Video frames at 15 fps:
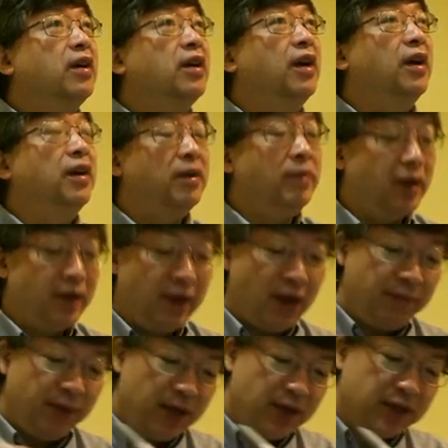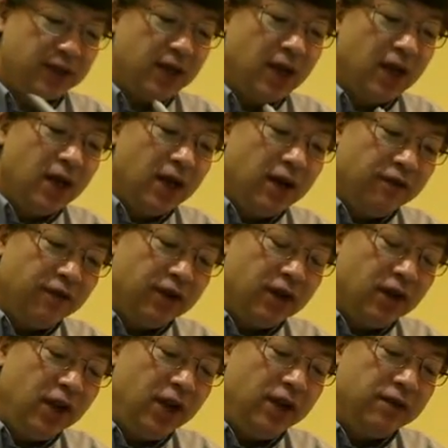a little bit, yeah, because for
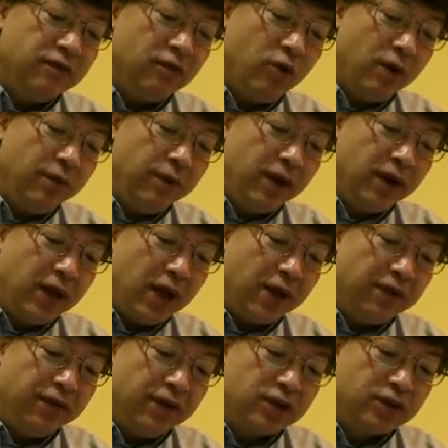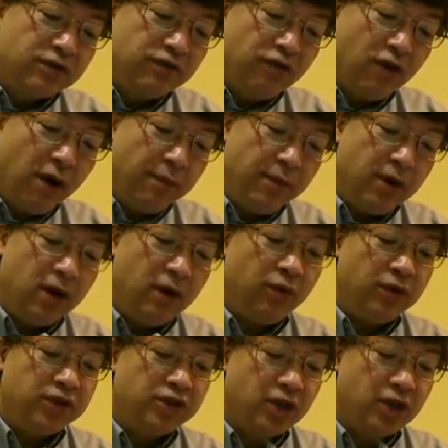the leaf, when we get this formula, we